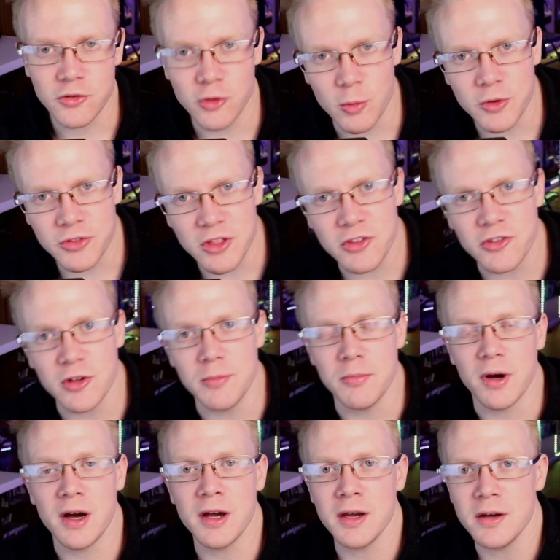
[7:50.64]
with this in
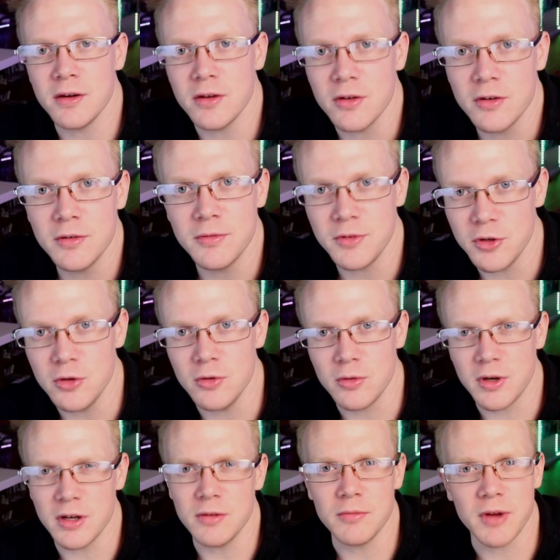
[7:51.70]
mind, you
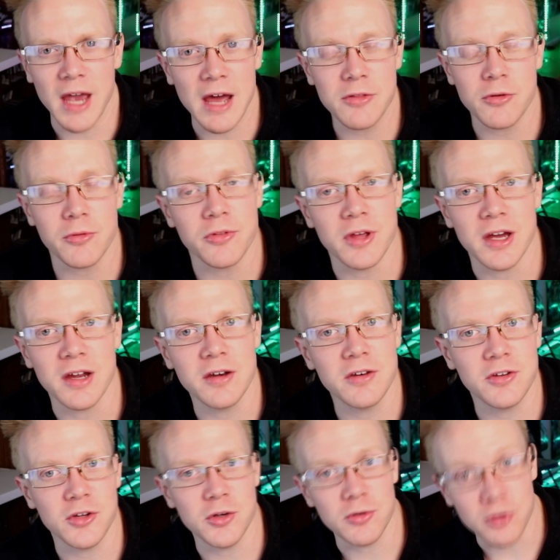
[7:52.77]
can gather that
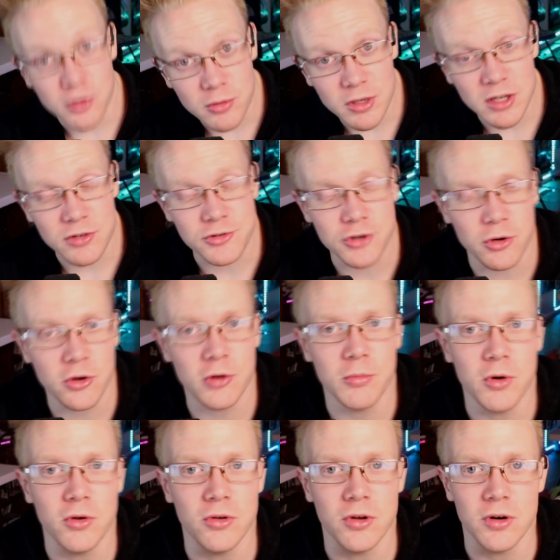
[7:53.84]
you do need
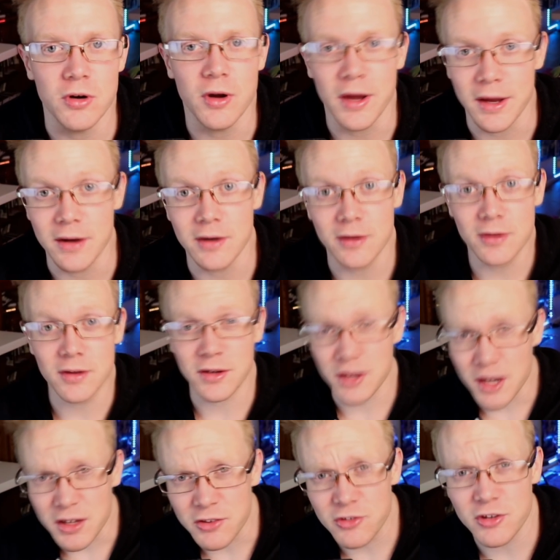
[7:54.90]
chocoboler, and
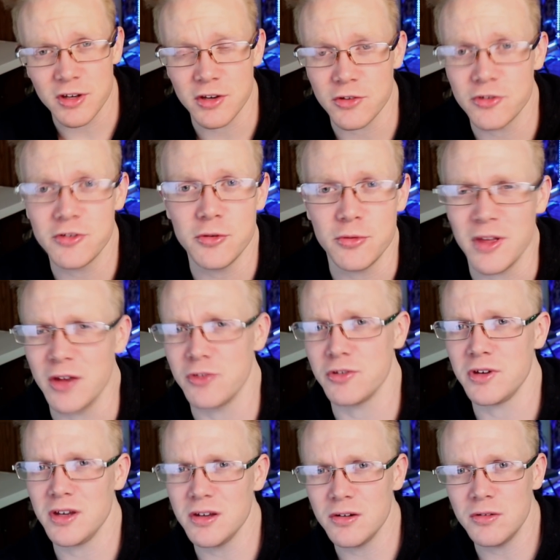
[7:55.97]
yes, it is
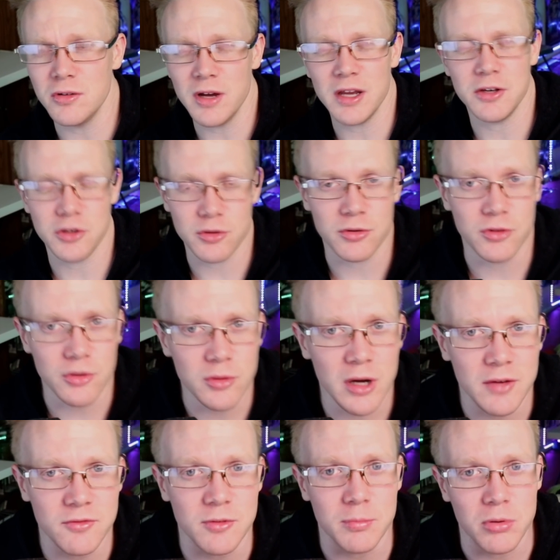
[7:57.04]
2,000 gil, and you do
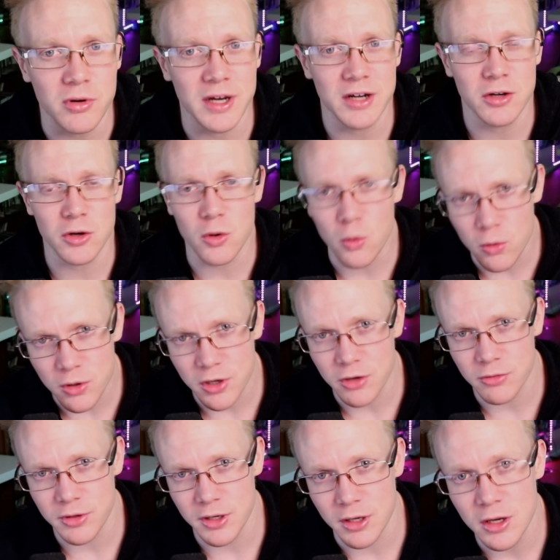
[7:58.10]
have to plan
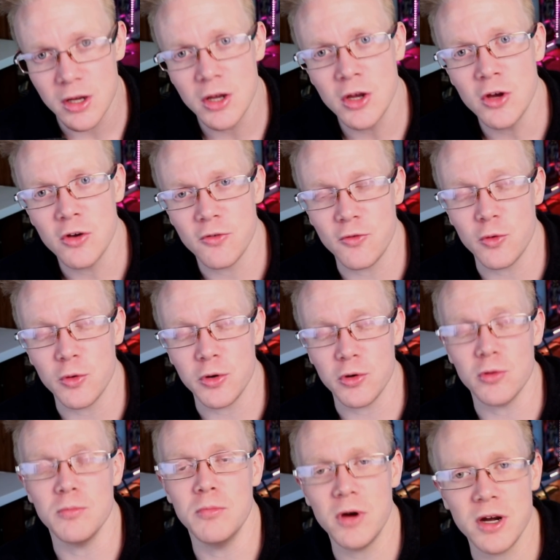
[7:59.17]
accordingly for your money